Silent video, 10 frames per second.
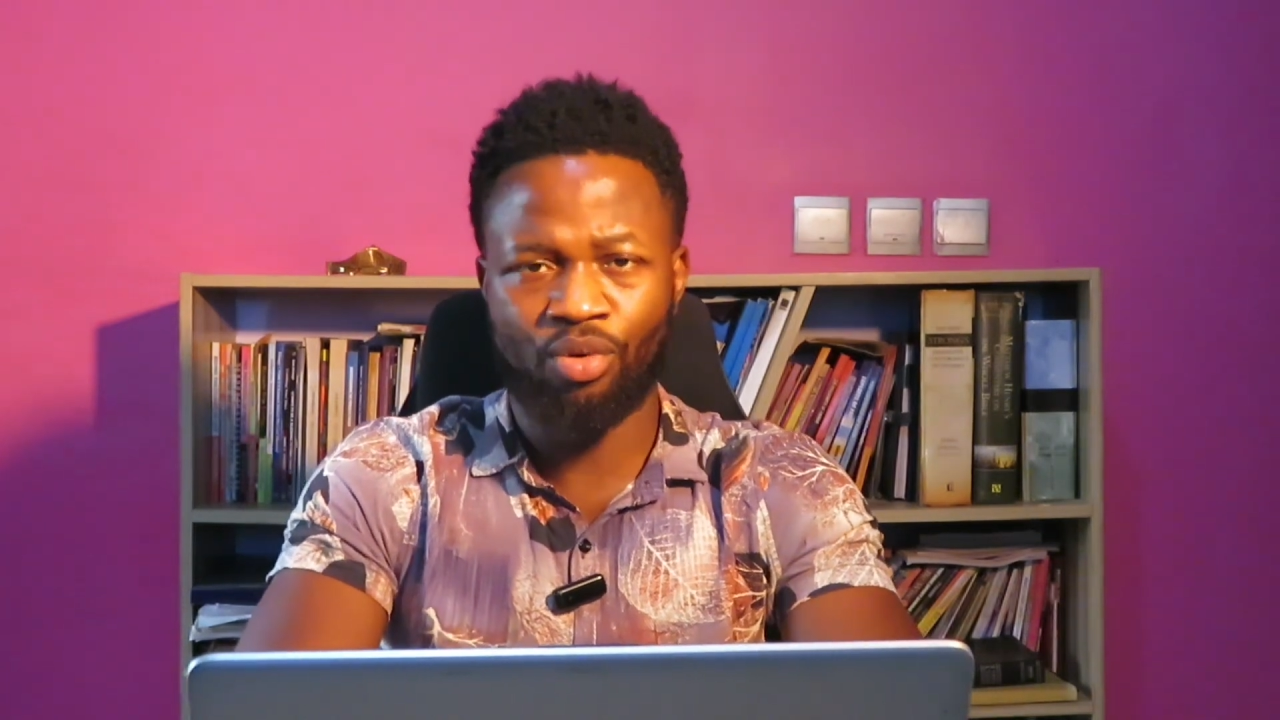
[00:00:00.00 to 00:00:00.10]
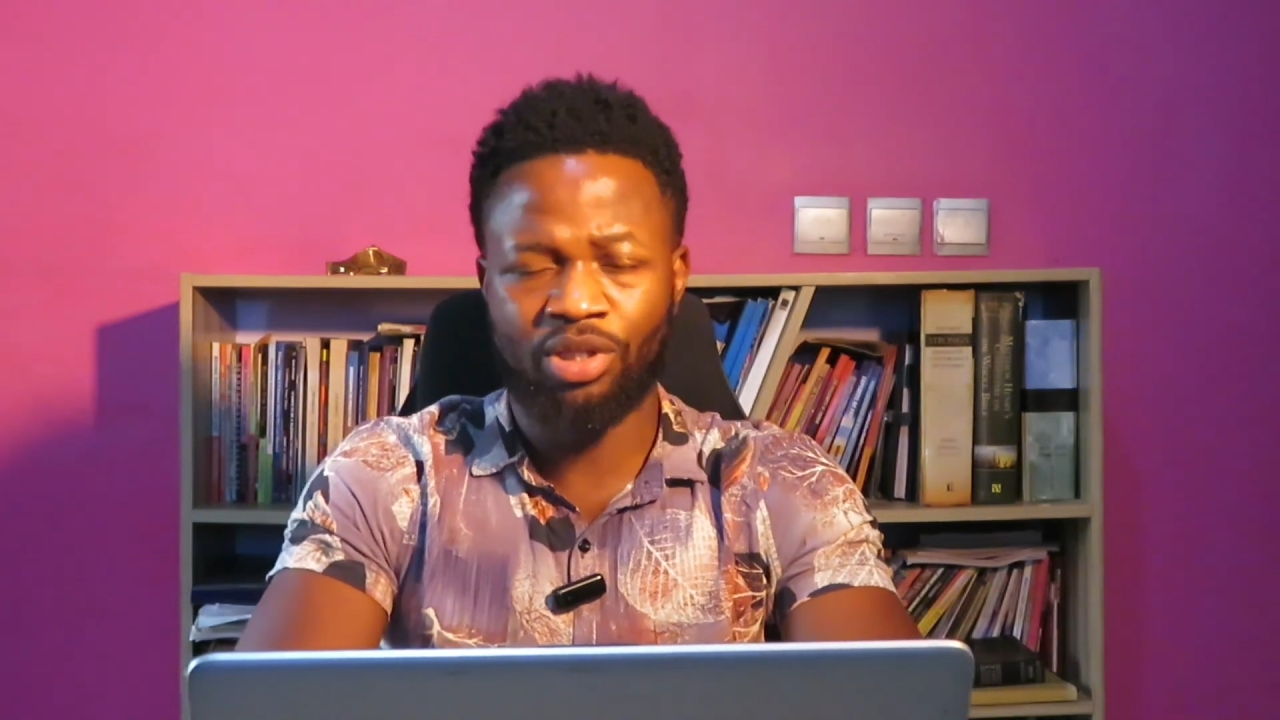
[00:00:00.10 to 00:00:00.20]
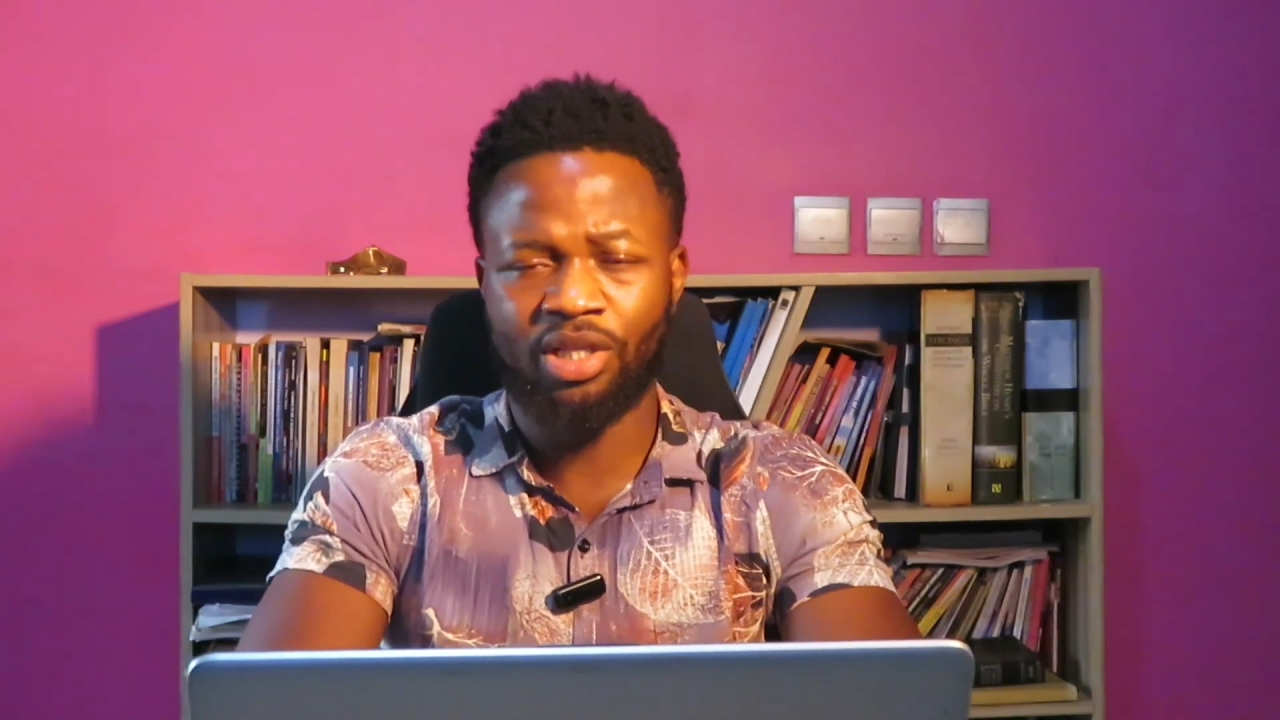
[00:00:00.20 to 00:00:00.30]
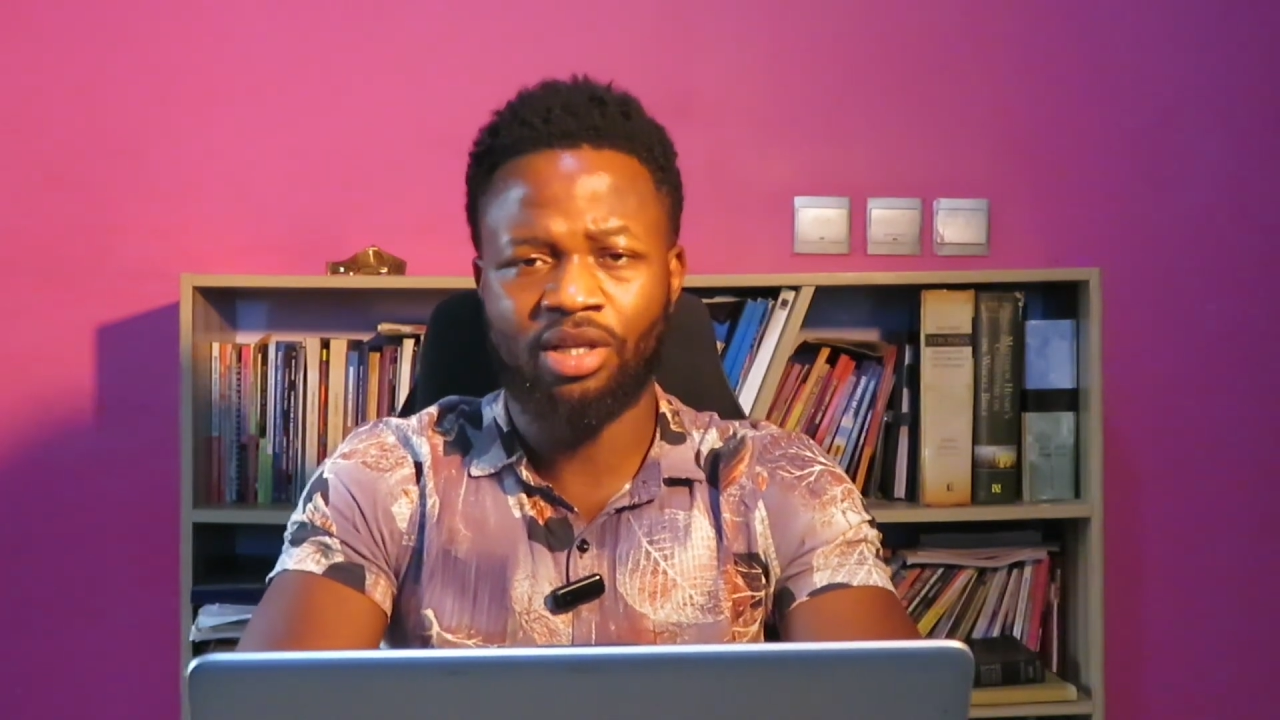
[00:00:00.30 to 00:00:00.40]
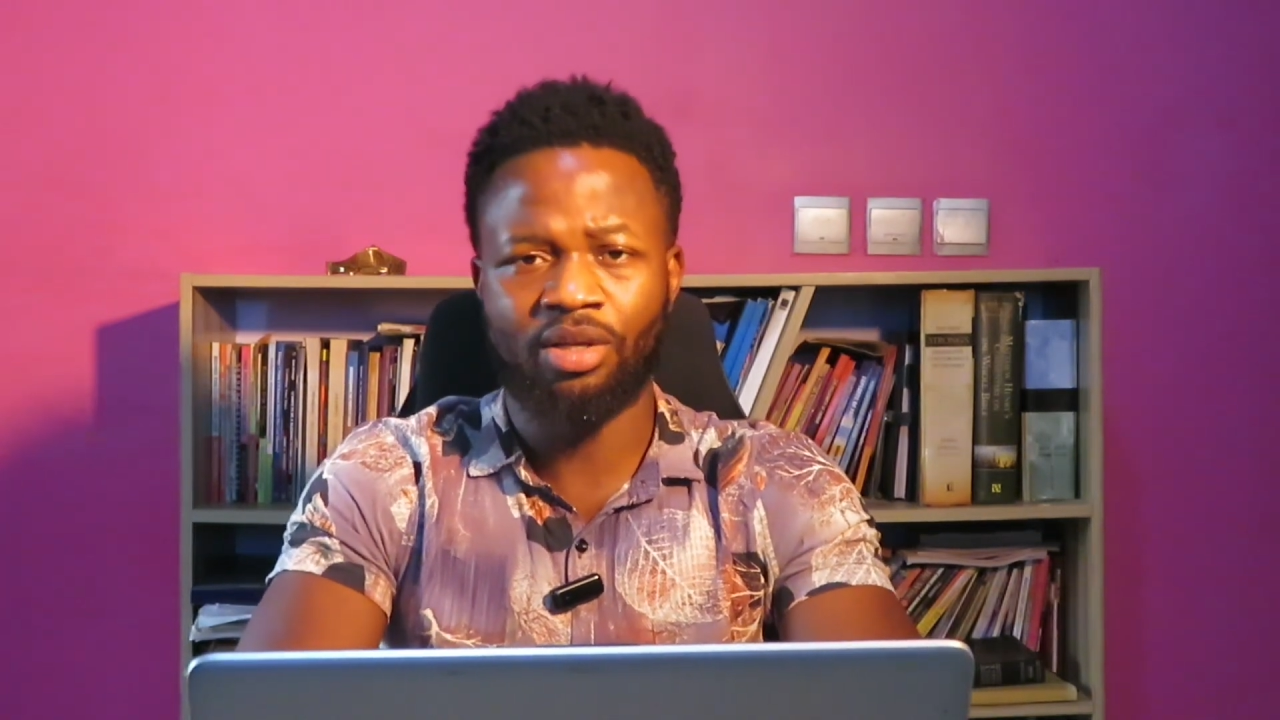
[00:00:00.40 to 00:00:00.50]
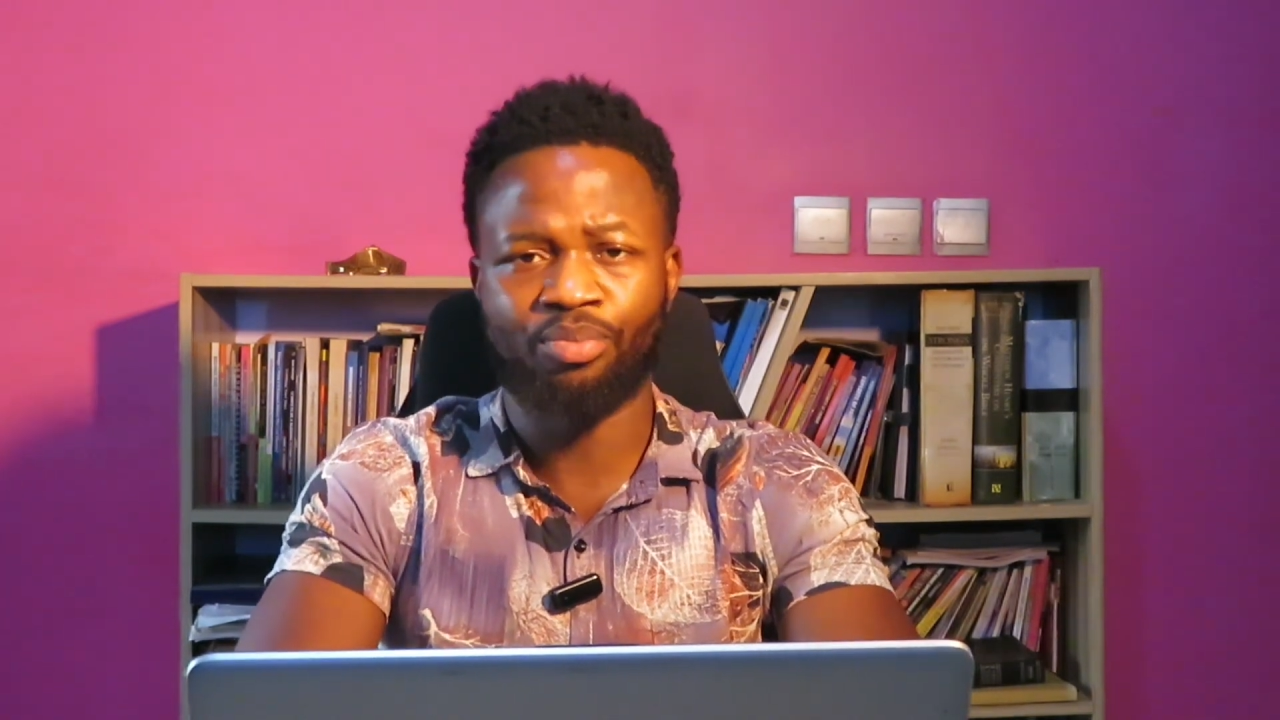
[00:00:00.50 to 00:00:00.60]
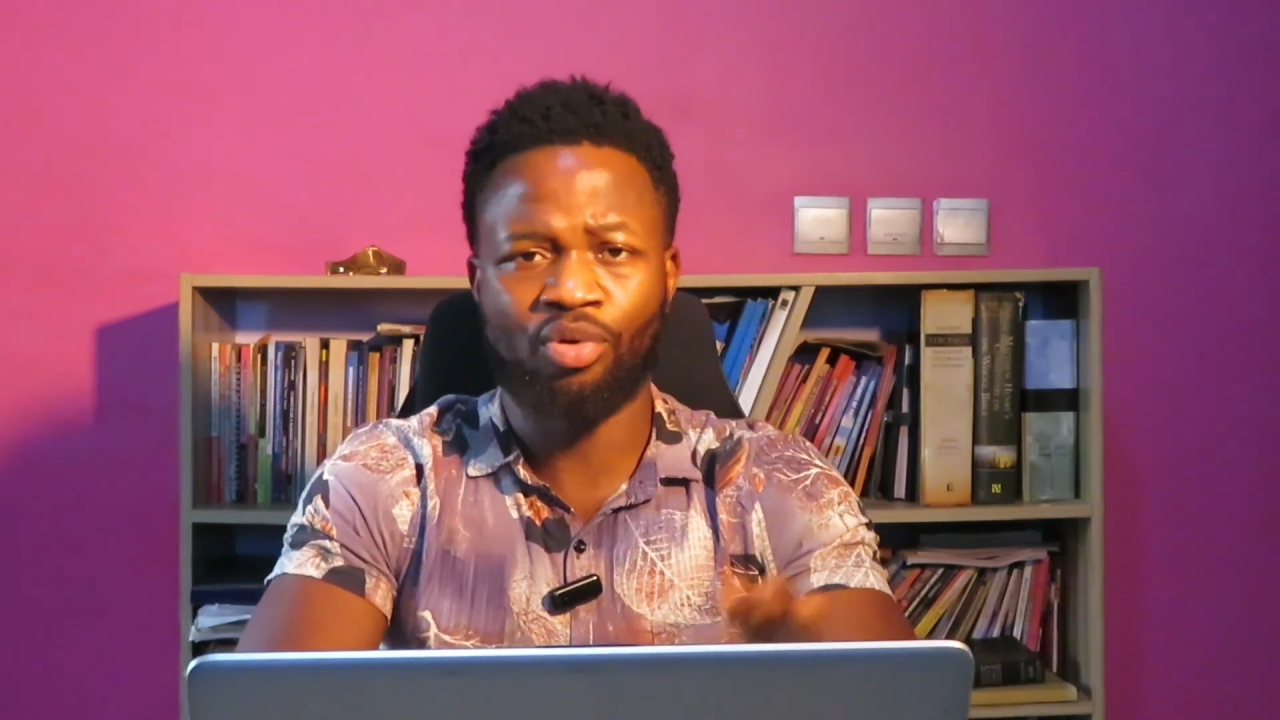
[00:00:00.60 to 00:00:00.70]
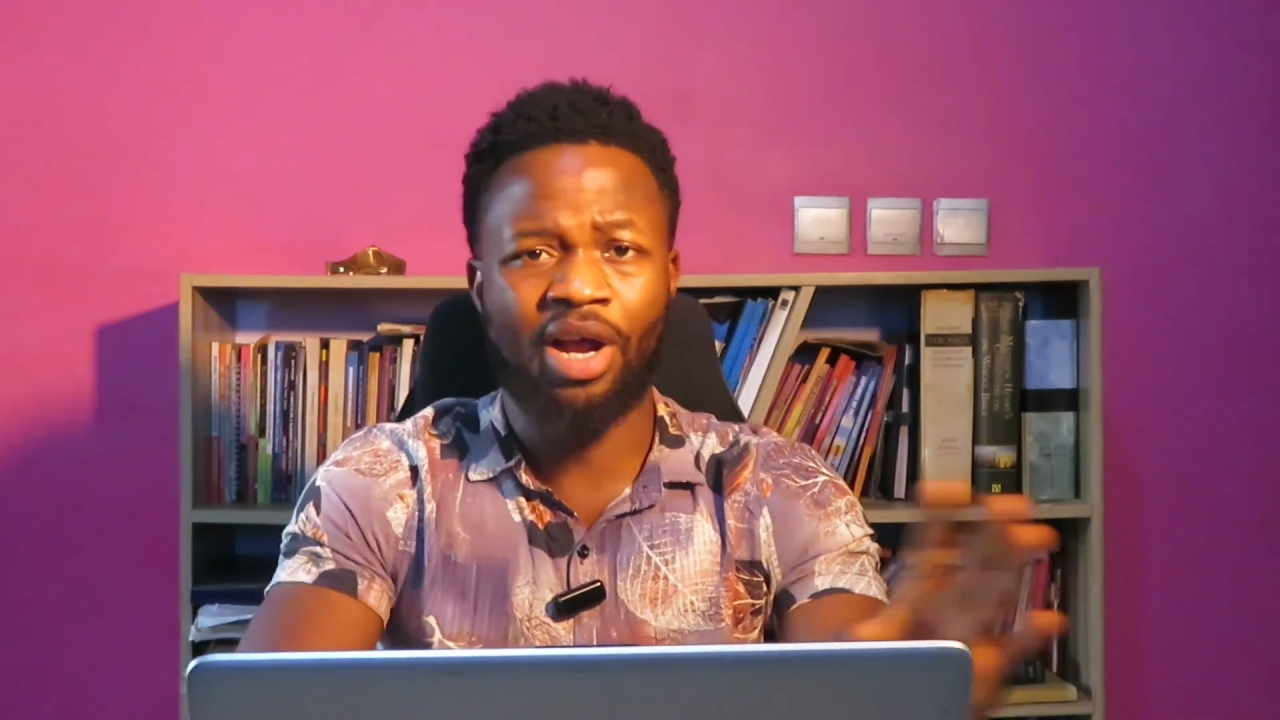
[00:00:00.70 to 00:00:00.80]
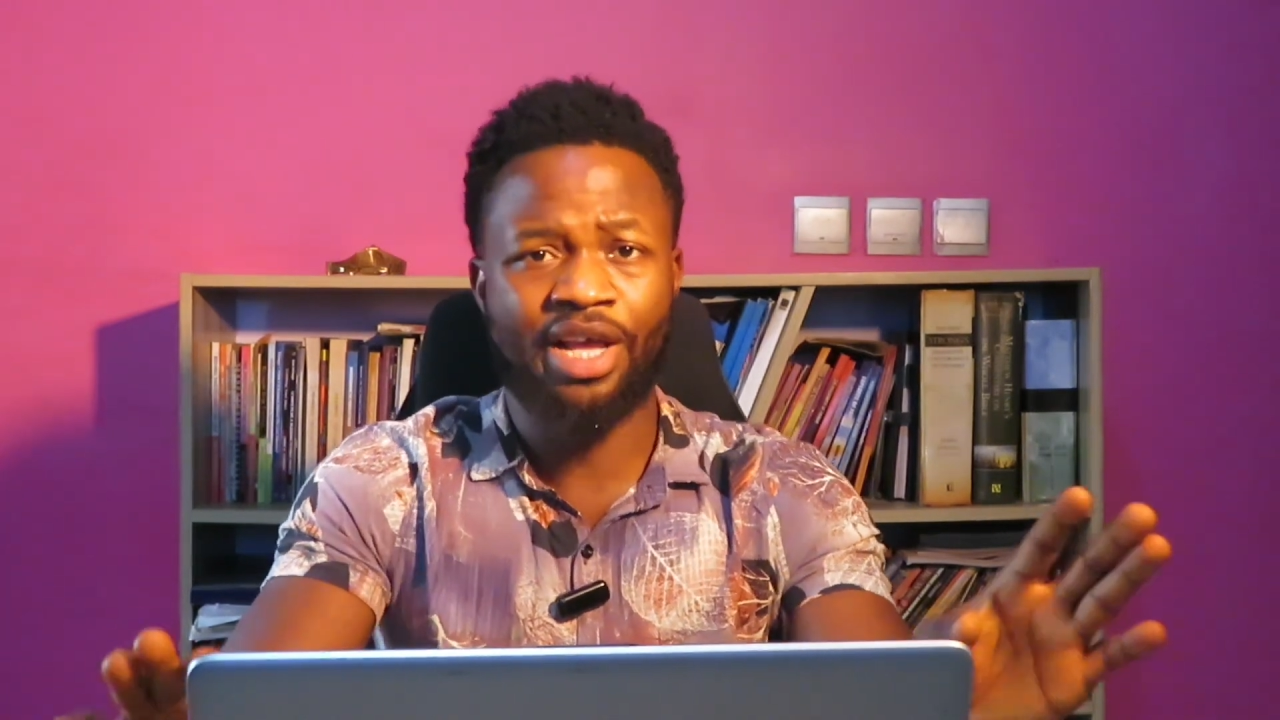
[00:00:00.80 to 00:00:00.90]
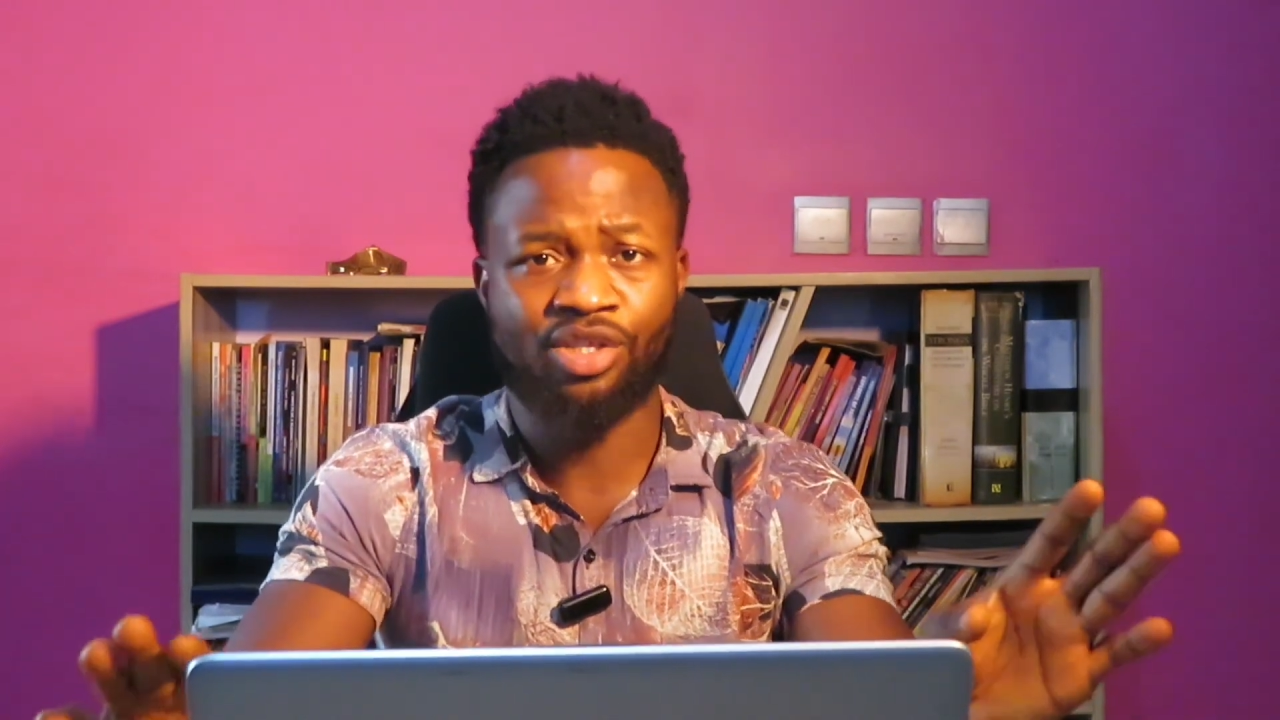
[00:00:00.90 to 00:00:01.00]
what the
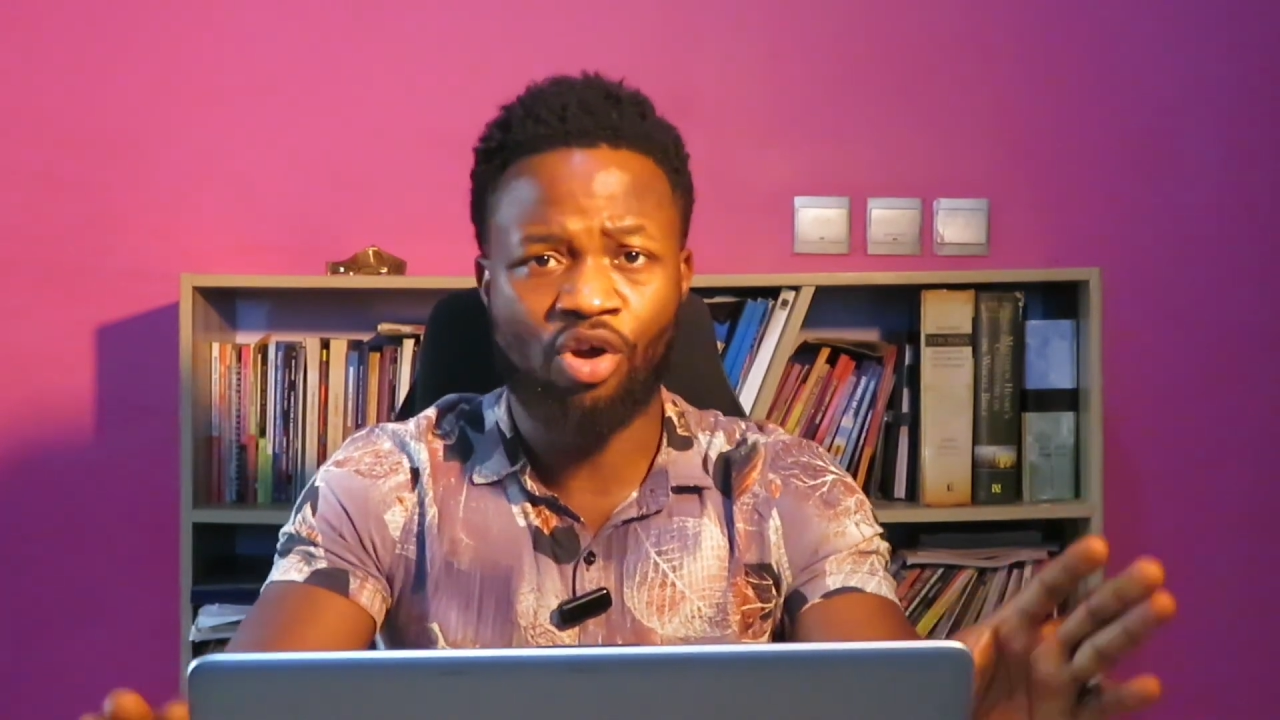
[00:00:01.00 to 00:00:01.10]
broker